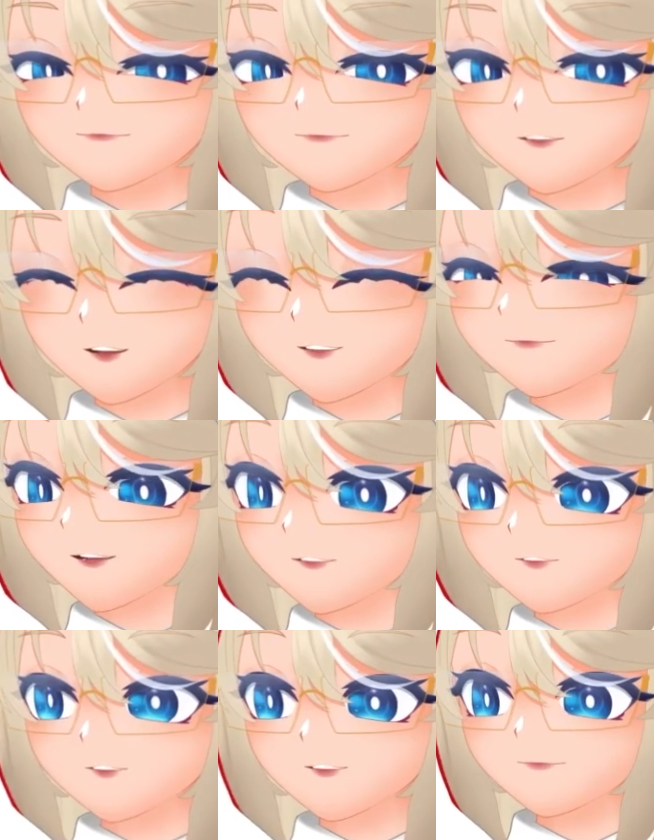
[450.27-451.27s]

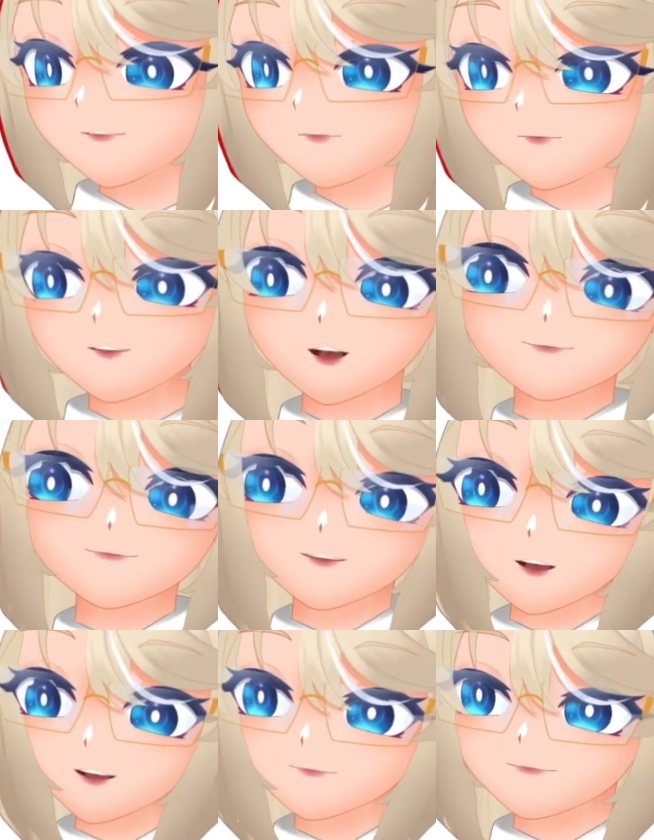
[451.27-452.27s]
especially if you're doing that for
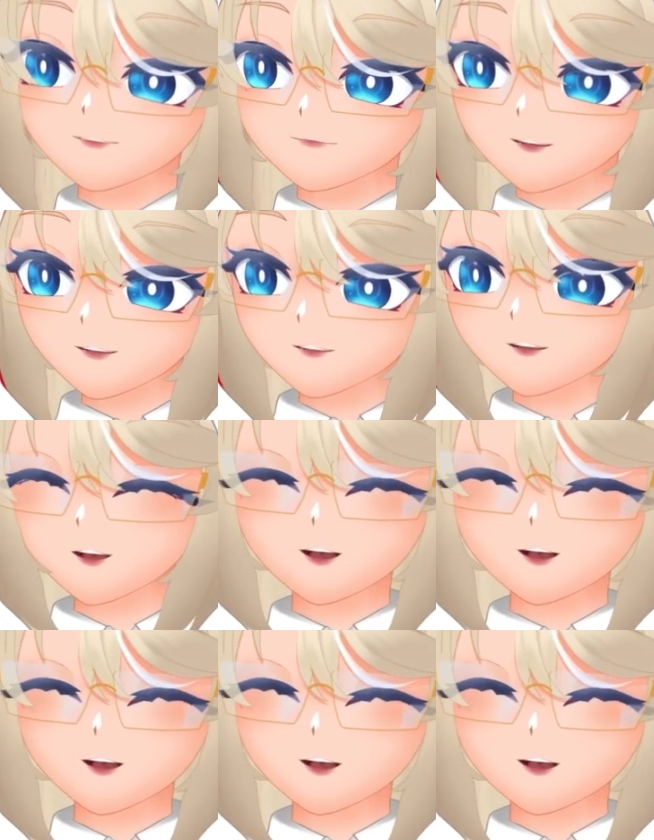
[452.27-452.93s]
everyone.